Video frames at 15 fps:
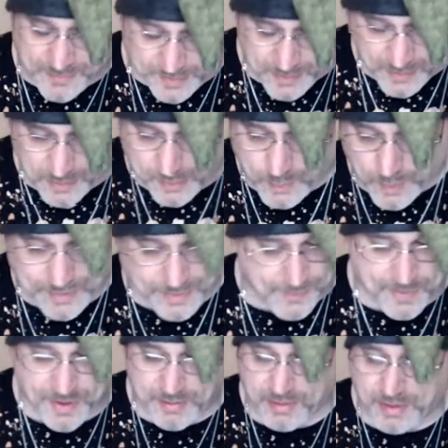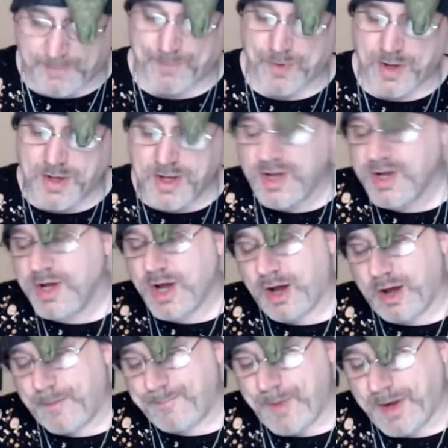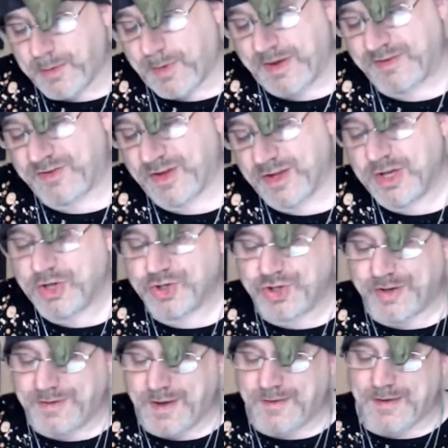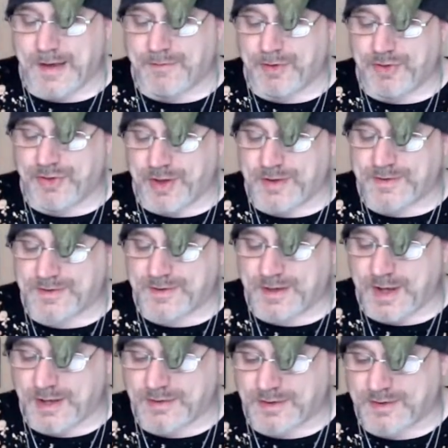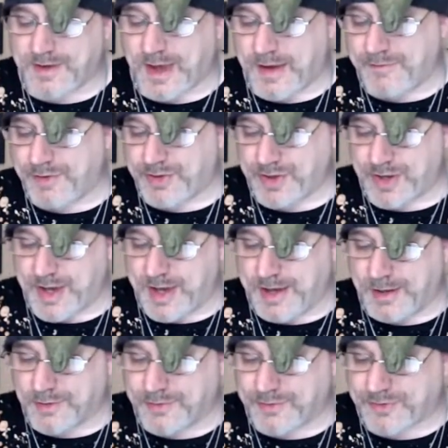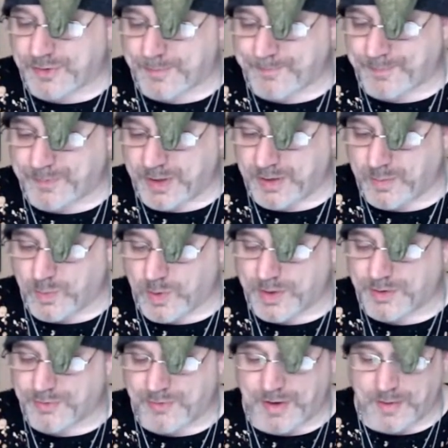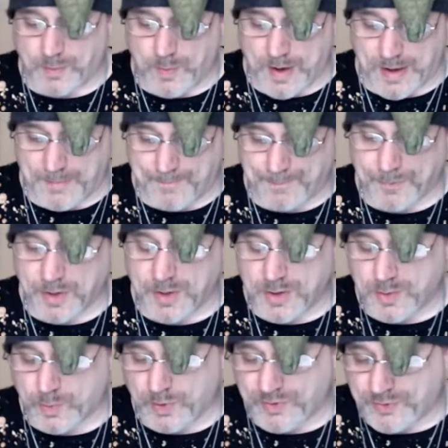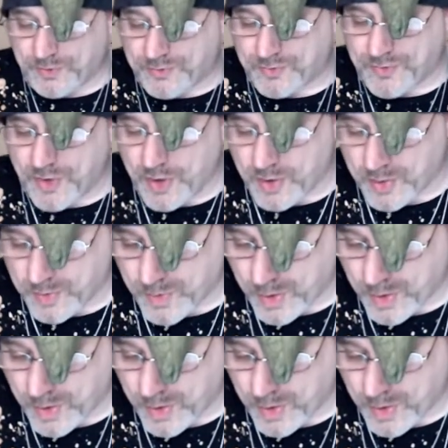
on like quantum theory. Anyways, just as everything is connected to everything else in one great web, wizards know